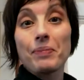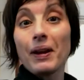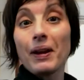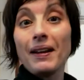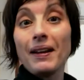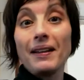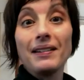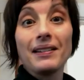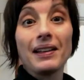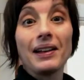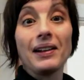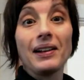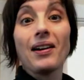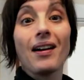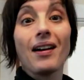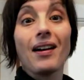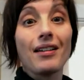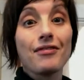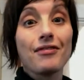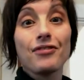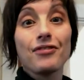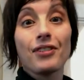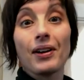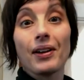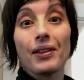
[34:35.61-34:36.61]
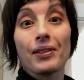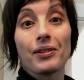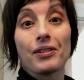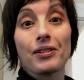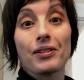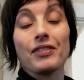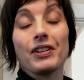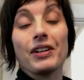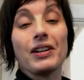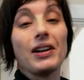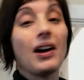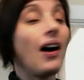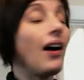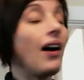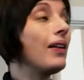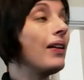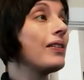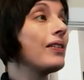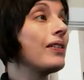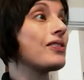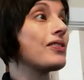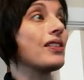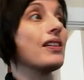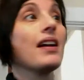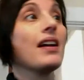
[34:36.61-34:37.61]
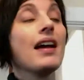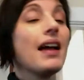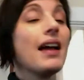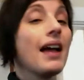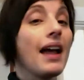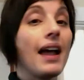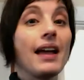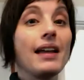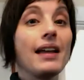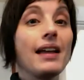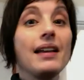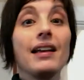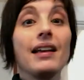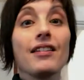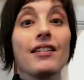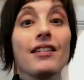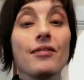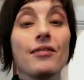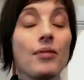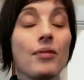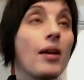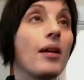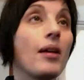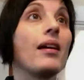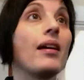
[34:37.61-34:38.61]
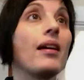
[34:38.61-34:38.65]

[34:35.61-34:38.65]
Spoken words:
Payne, the godfather of ecology, and his